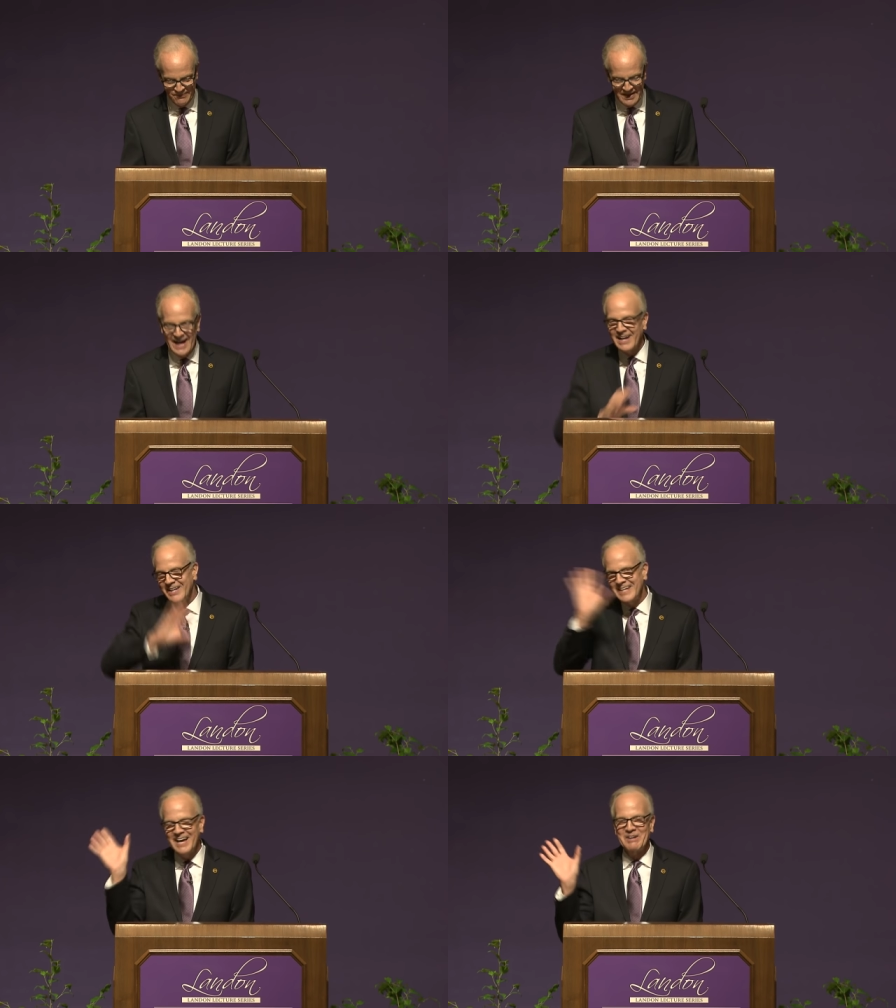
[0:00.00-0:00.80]
I
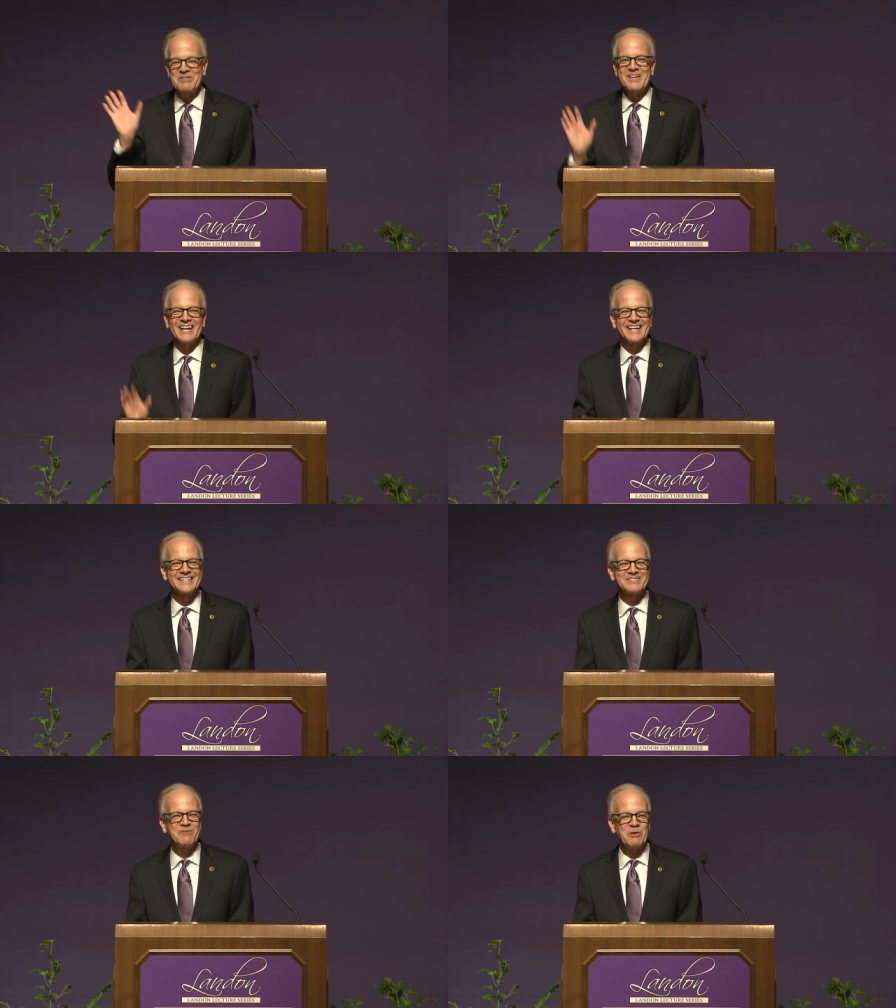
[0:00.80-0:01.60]
titled
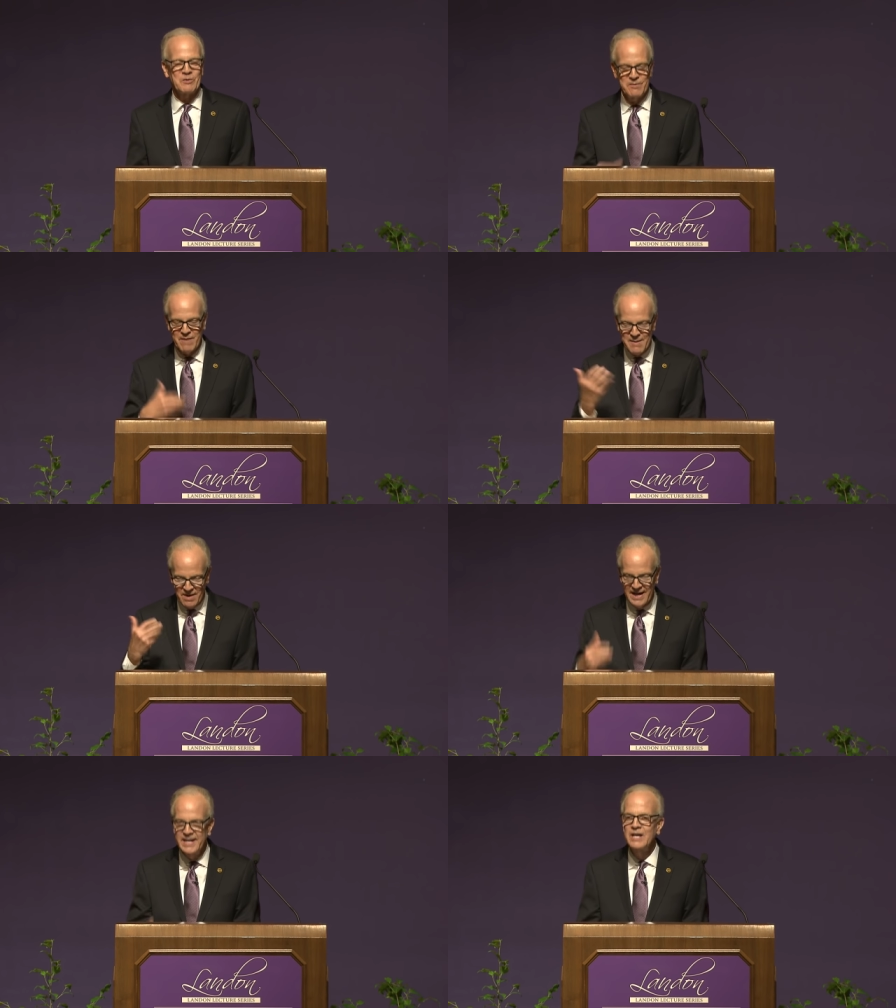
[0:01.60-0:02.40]
that photo in my
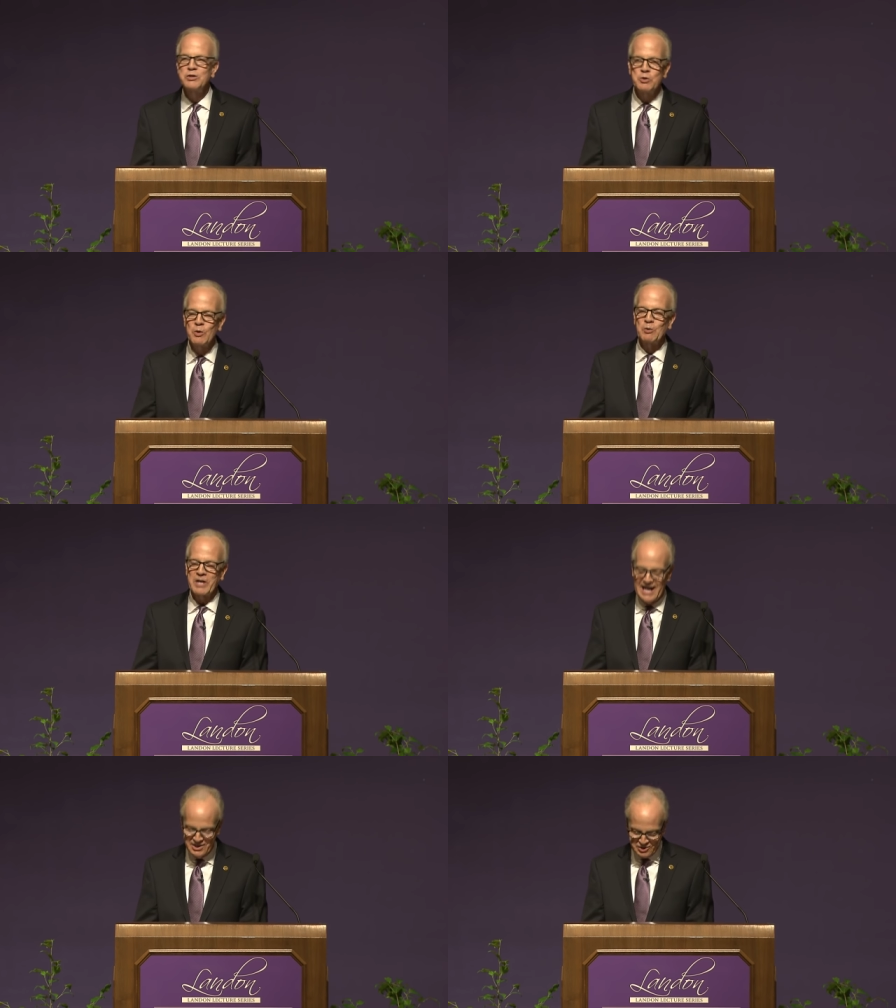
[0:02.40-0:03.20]
mind, Two Old
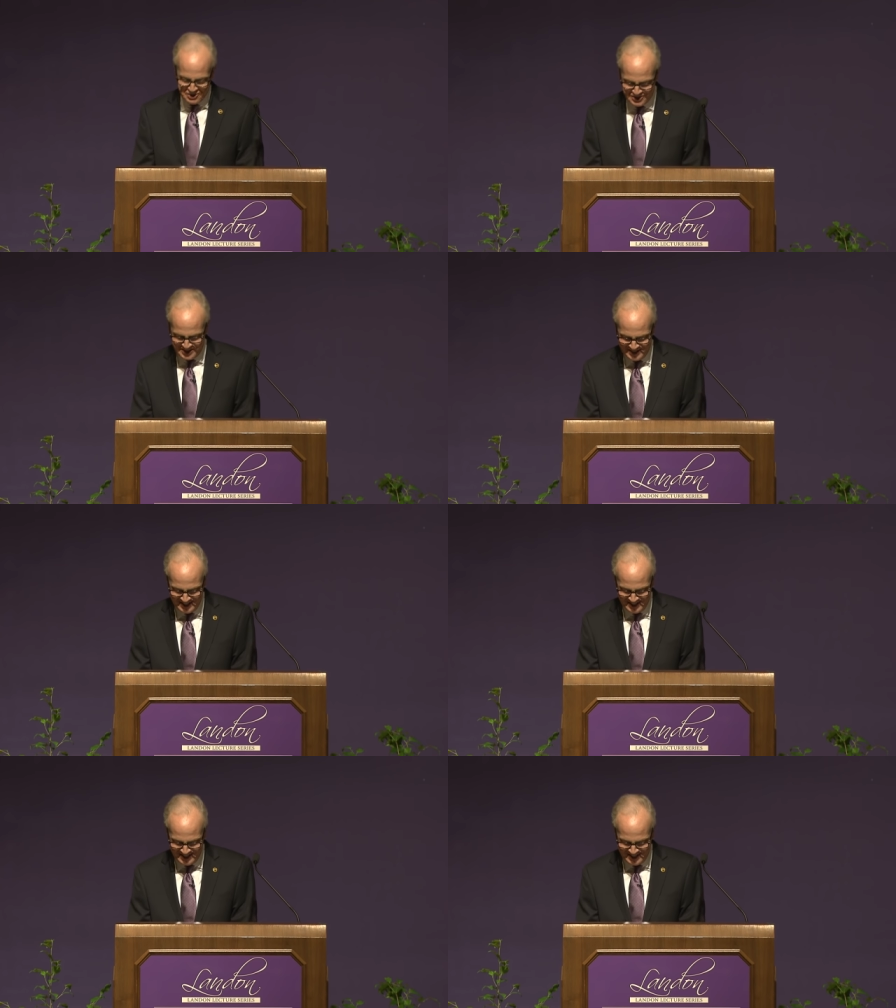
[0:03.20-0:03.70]
Codgers.